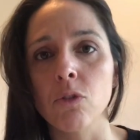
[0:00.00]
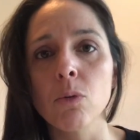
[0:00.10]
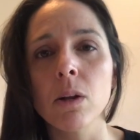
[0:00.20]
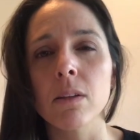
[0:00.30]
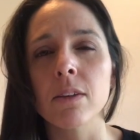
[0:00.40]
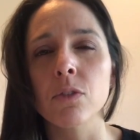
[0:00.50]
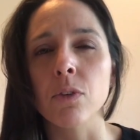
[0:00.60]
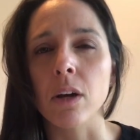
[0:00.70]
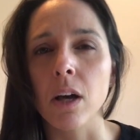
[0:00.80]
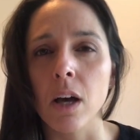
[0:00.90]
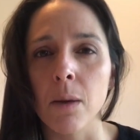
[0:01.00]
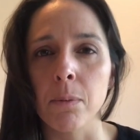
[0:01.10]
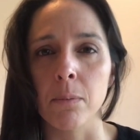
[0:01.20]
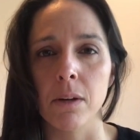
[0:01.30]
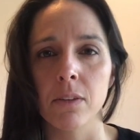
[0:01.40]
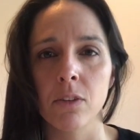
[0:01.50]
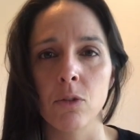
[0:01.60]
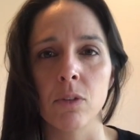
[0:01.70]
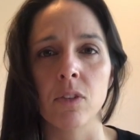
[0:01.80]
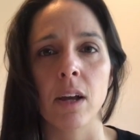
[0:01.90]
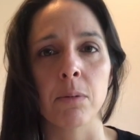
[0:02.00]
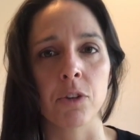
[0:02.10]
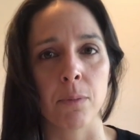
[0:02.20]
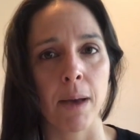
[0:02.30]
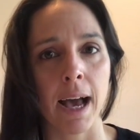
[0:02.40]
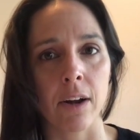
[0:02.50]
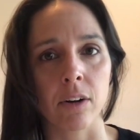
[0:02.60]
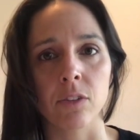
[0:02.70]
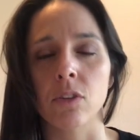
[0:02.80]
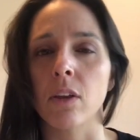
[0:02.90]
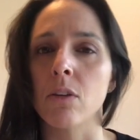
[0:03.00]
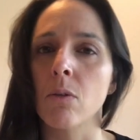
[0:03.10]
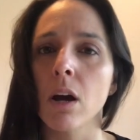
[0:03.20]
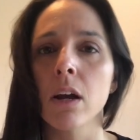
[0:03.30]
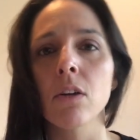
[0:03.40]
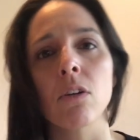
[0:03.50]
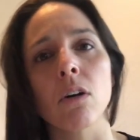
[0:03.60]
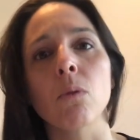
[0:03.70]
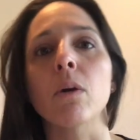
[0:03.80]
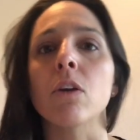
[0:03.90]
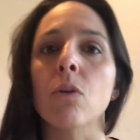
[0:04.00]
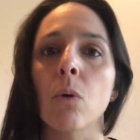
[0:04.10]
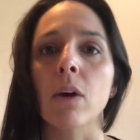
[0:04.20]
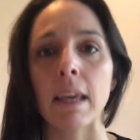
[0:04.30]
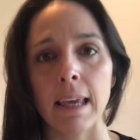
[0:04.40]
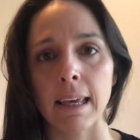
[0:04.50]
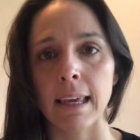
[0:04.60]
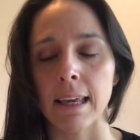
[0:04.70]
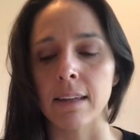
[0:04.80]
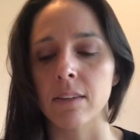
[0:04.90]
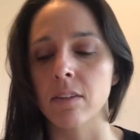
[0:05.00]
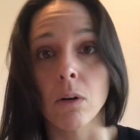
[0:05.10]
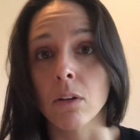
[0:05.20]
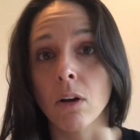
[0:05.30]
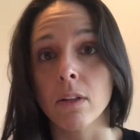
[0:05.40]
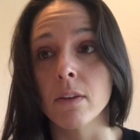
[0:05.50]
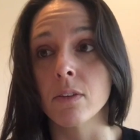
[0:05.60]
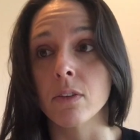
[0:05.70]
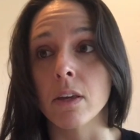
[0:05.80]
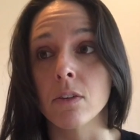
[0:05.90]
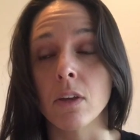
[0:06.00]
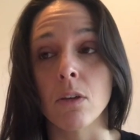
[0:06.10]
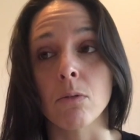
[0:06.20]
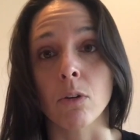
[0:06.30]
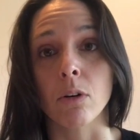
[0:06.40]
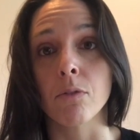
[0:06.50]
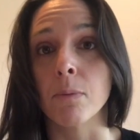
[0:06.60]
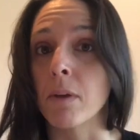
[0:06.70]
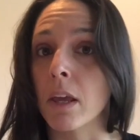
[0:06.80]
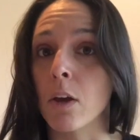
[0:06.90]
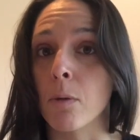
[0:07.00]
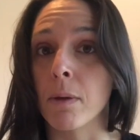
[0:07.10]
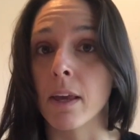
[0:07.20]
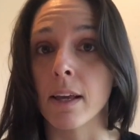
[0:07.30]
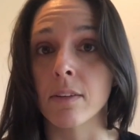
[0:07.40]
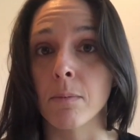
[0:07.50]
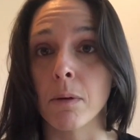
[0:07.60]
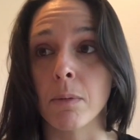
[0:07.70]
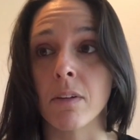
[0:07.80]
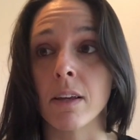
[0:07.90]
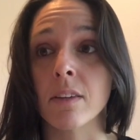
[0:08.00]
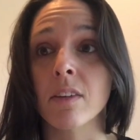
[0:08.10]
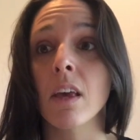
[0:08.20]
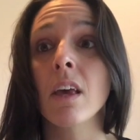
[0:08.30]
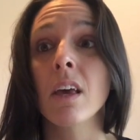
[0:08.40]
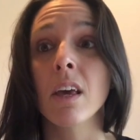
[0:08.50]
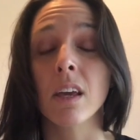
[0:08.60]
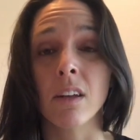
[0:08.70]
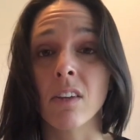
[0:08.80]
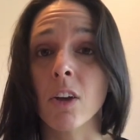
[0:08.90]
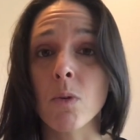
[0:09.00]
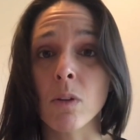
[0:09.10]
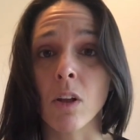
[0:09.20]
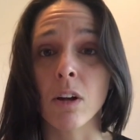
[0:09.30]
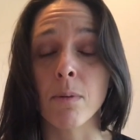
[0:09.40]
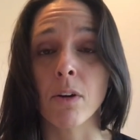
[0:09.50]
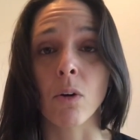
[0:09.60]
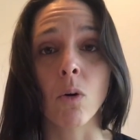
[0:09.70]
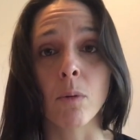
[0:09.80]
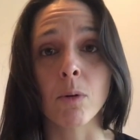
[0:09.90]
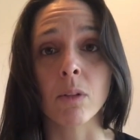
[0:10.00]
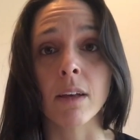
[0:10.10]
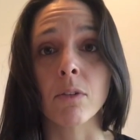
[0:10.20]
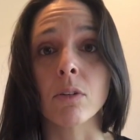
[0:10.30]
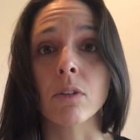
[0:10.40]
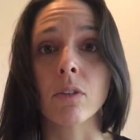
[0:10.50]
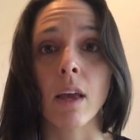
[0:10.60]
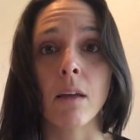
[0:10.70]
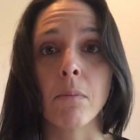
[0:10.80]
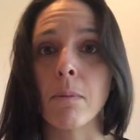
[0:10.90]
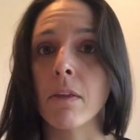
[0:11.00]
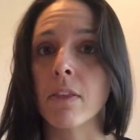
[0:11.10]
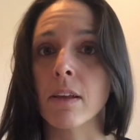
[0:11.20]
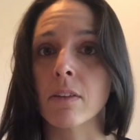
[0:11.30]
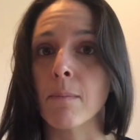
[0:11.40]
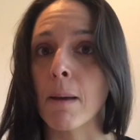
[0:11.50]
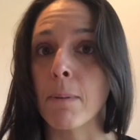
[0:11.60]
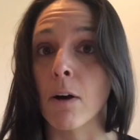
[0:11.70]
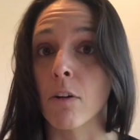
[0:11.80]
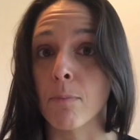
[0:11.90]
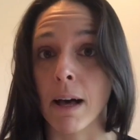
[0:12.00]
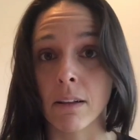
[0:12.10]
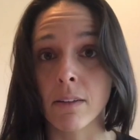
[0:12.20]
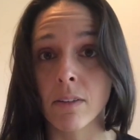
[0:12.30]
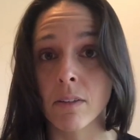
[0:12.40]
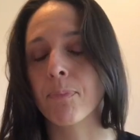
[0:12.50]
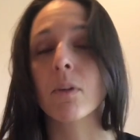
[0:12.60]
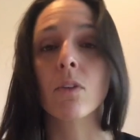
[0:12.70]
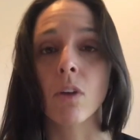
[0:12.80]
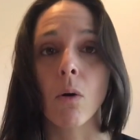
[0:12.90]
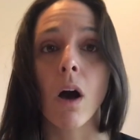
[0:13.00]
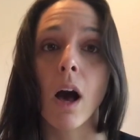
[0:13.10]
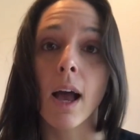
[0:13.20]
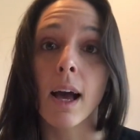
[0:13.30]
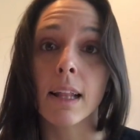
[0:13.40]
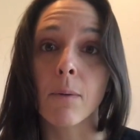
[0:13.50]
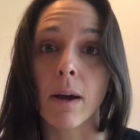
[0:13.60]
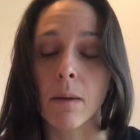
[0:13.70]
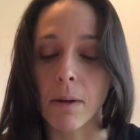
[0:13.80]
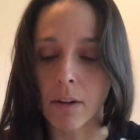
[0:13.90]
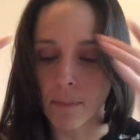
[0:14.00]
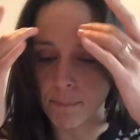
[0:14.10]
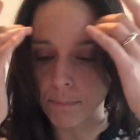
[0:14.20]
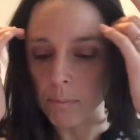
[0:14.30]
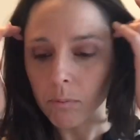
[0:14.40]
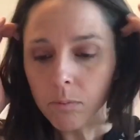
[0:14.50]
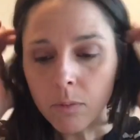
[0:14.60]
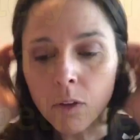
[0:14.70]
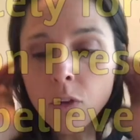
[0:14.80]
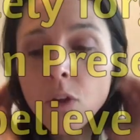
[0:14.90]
do it at least for a couple months to establish a pattern so that you kind of know what your gig is. A lot of these things that you learn from taking OPKs and BBTs can tell you a lot about your hormone levels and maybe things that might be off balance. So I highly recommend it. So